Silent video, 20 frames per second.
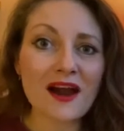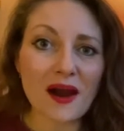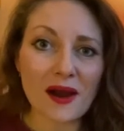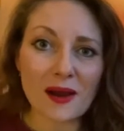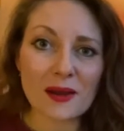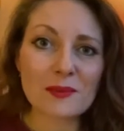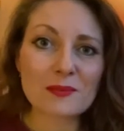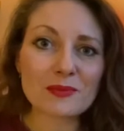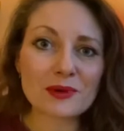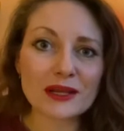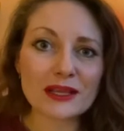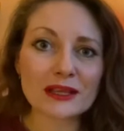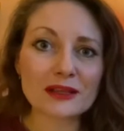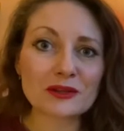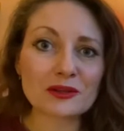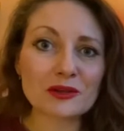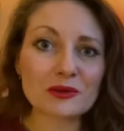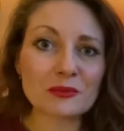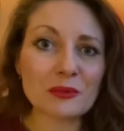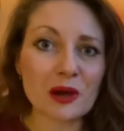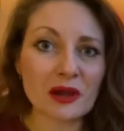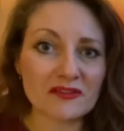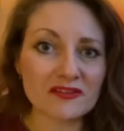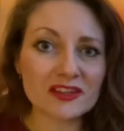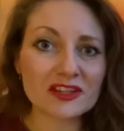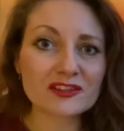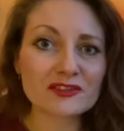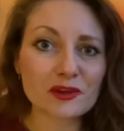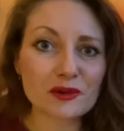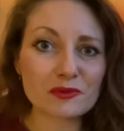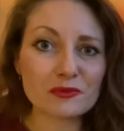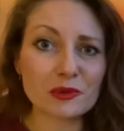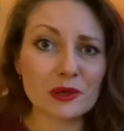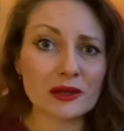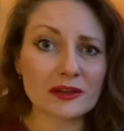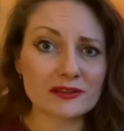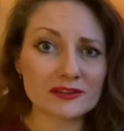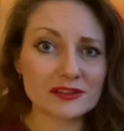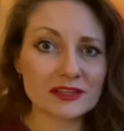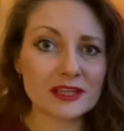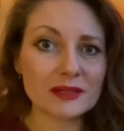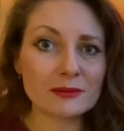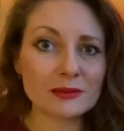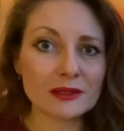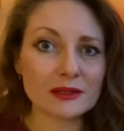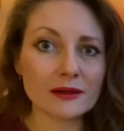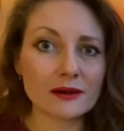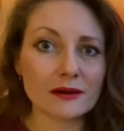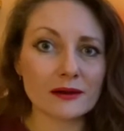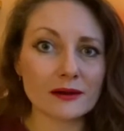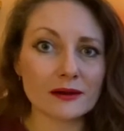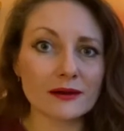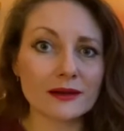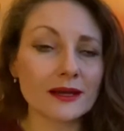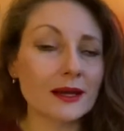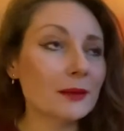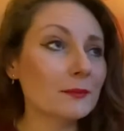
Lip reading: I am bringing you my Victober TBR